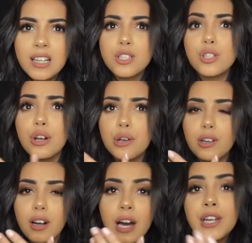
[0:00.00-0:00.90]
So
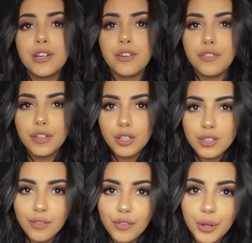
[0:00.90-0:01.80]
I don't know, for
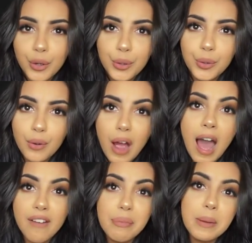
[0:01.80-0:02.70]
those of you who
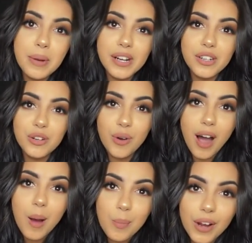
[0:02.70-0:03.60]
have been pregnant or
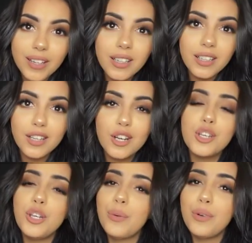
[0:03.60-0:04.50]
are pregnant,
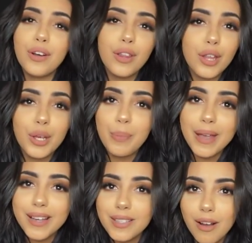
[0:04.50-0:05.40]
you would know that you
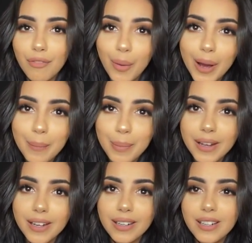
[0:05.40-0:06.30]
pee yourself quite a
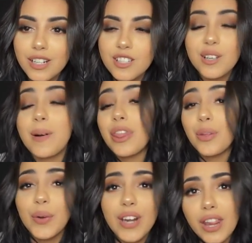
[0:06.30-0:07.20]
bit, so I
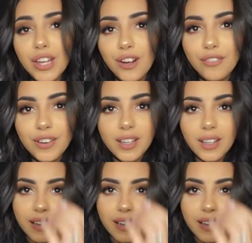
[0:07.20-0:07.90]
thought nothing of it.